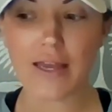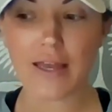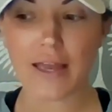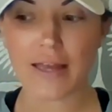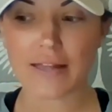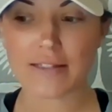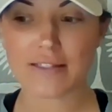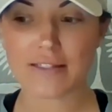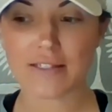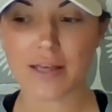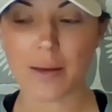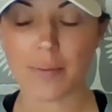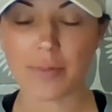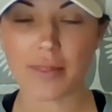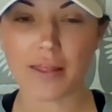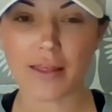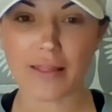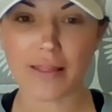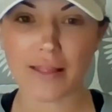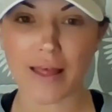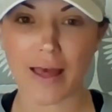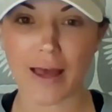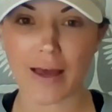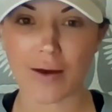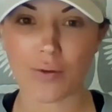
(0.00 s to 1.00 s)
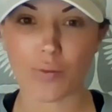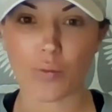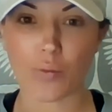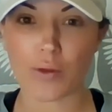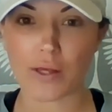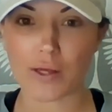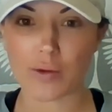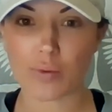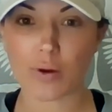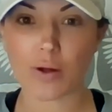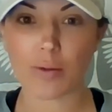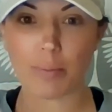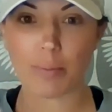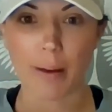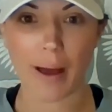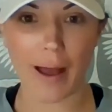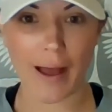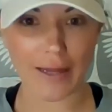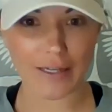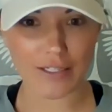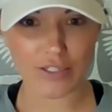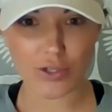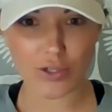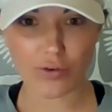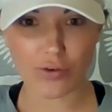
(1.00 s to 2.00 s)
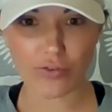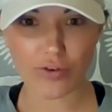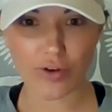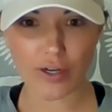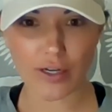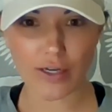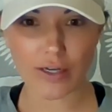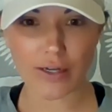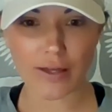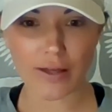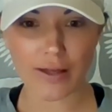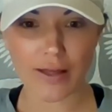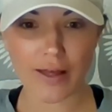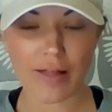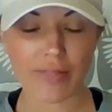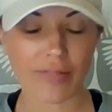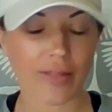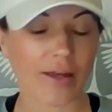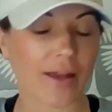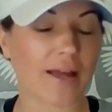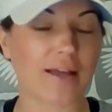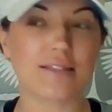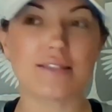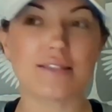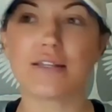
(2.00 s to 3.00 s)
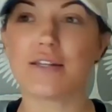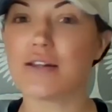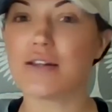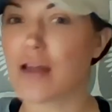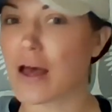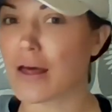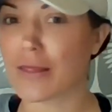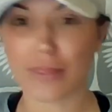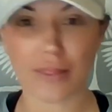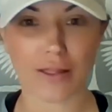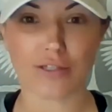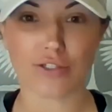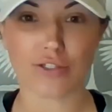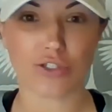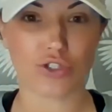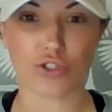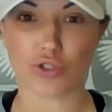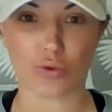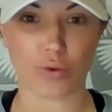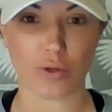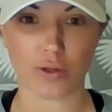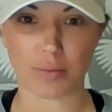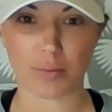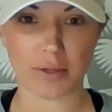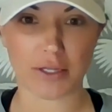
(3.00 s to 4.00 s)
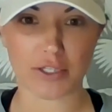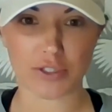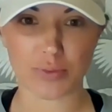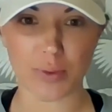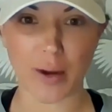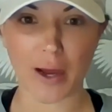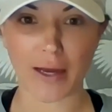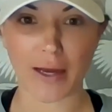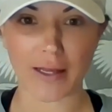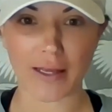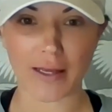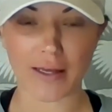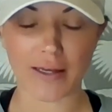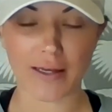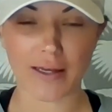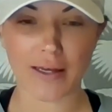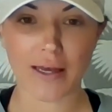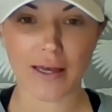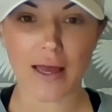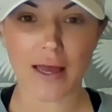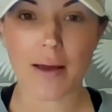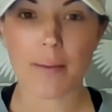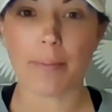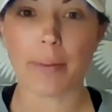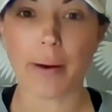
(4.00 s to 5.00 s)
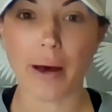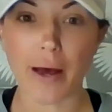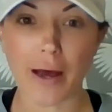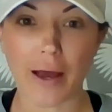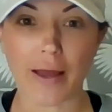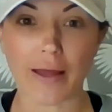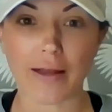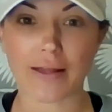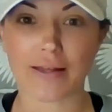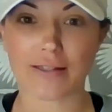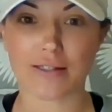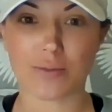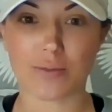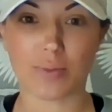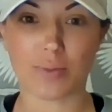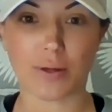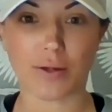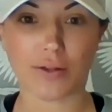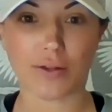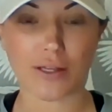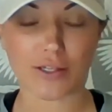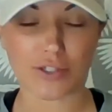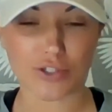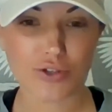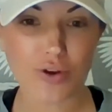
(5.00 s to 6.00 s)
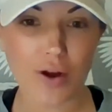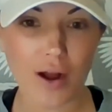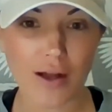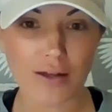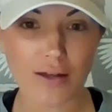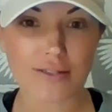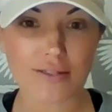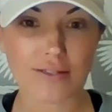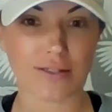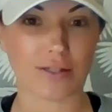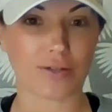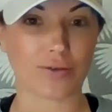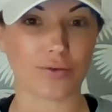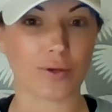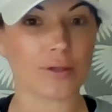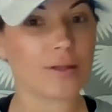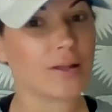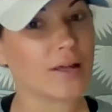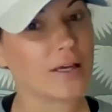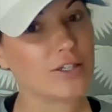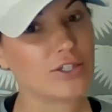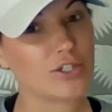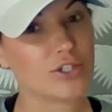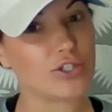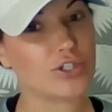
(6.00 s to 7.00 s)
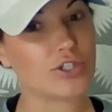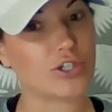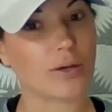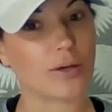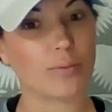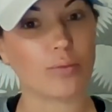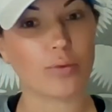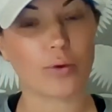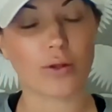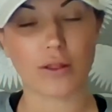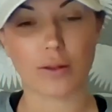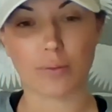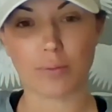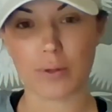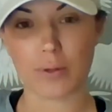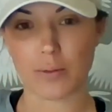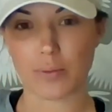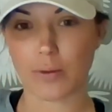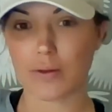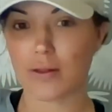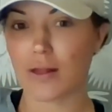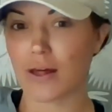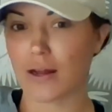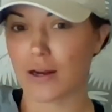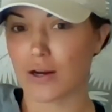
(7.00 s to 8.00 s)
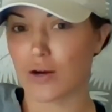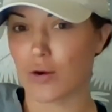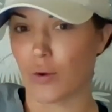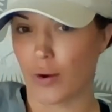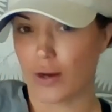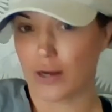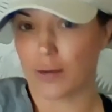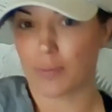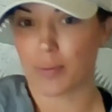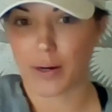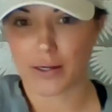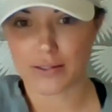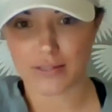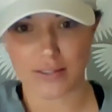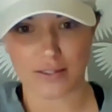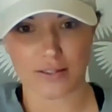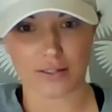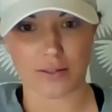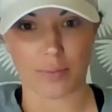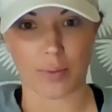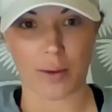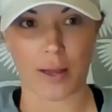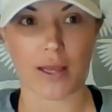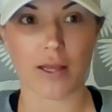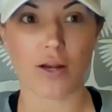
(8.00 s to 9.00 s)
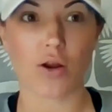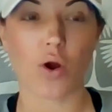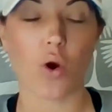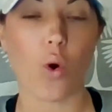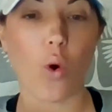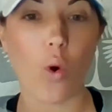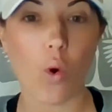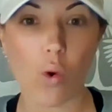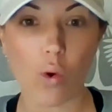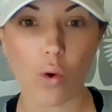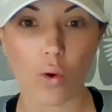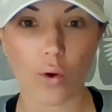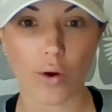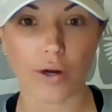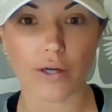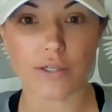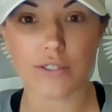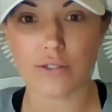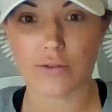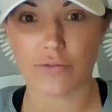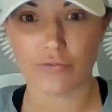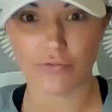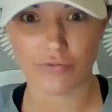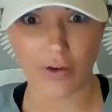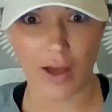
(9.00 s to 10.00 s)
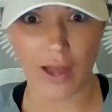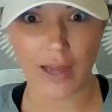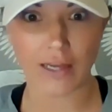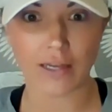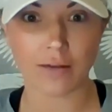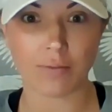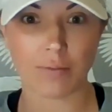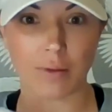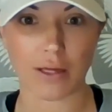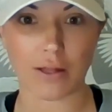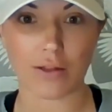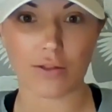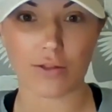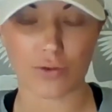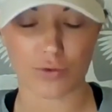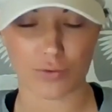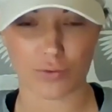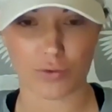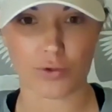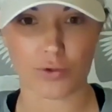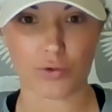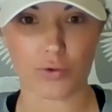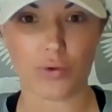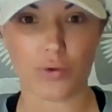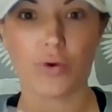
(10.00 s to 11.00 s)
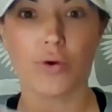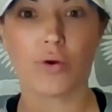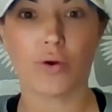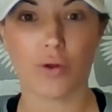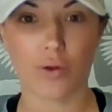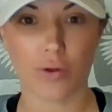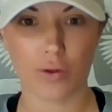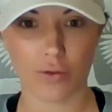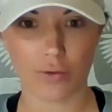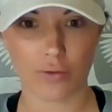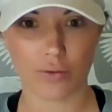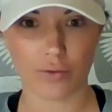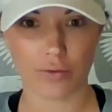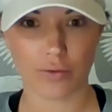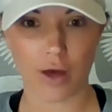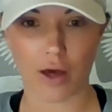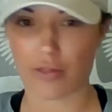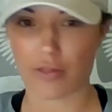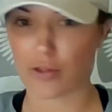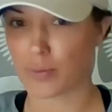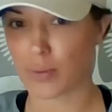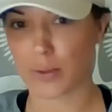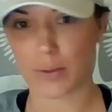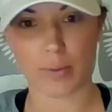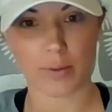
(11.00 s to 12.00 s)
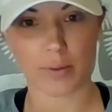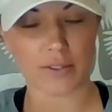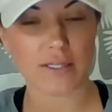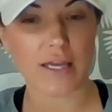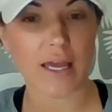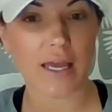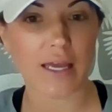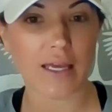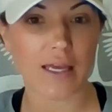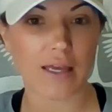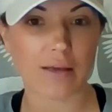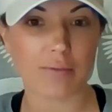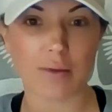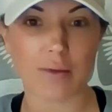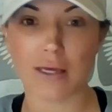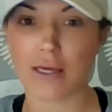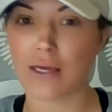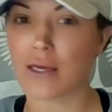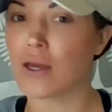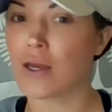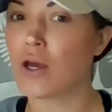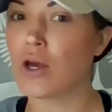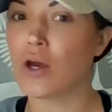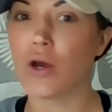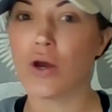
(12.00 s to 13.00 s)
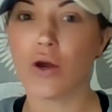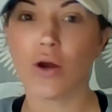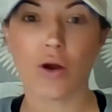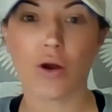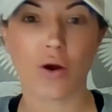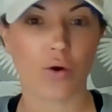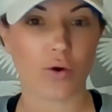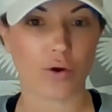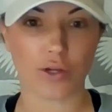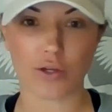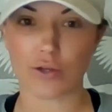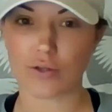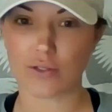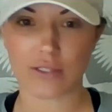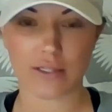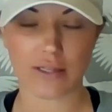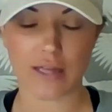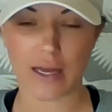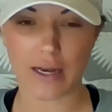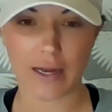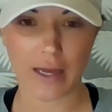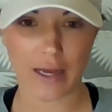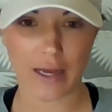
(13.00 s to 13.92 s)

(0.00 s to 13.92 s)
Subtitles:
It's something that we will bond over that has nothing to do with Beachbody. but it's building trust and a relationship with the people that are going to participate or find me through other people tagging me or using that